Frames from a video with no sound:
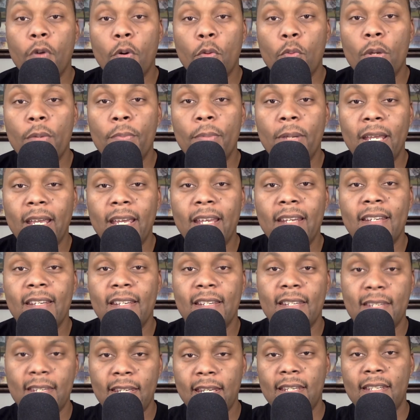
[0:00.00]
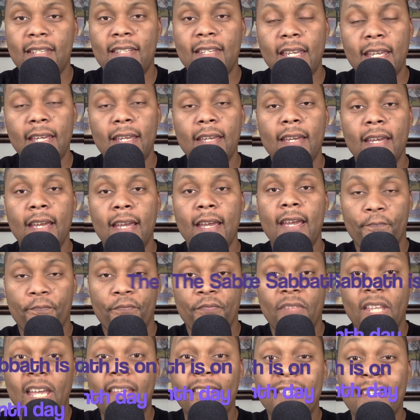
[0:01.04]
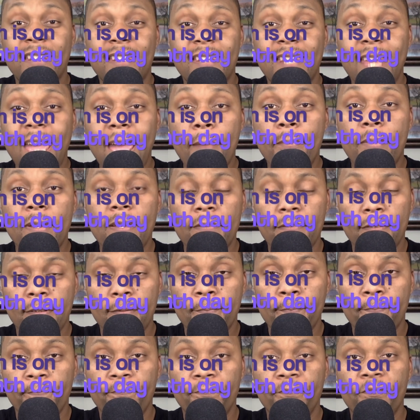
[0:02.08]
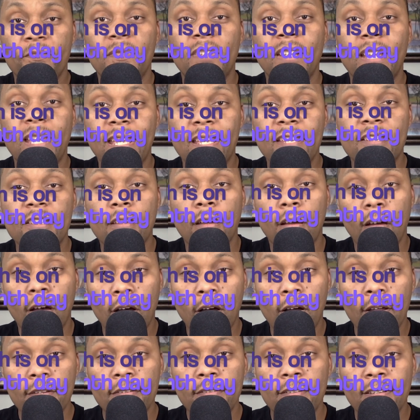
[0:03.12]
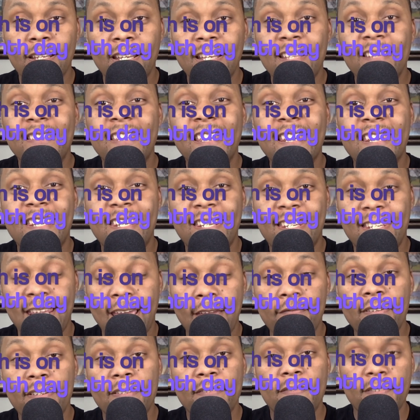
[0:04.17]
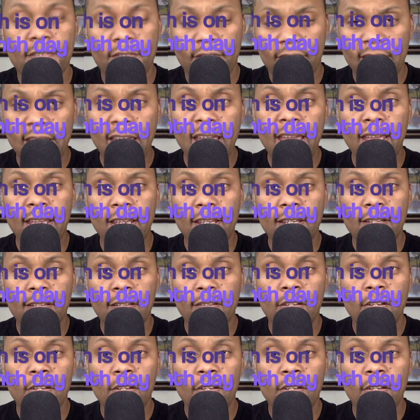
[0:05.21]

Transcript: we begin to see that the Sabbath is on the seventh day.